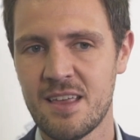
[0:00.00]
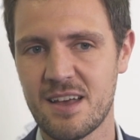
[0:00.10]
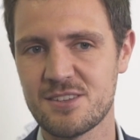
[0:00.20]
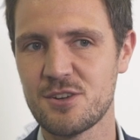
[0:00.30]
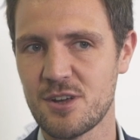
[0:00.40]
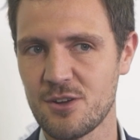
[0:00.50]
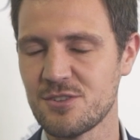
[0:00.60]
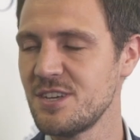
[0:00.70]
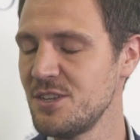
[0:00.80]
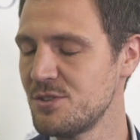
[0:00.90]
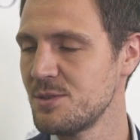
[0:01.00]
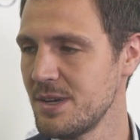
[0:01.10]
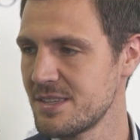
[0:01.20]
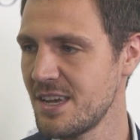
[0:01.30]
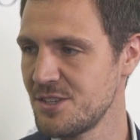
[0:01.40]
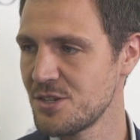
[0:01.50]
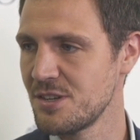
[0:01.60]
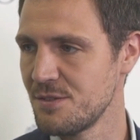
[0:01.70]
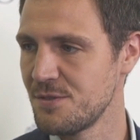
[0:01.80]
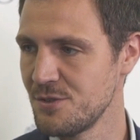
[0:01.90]
that's going to continue to be a tension
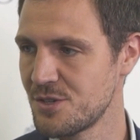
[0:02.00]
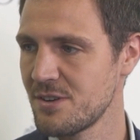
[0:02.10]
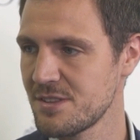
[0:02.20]
in the future,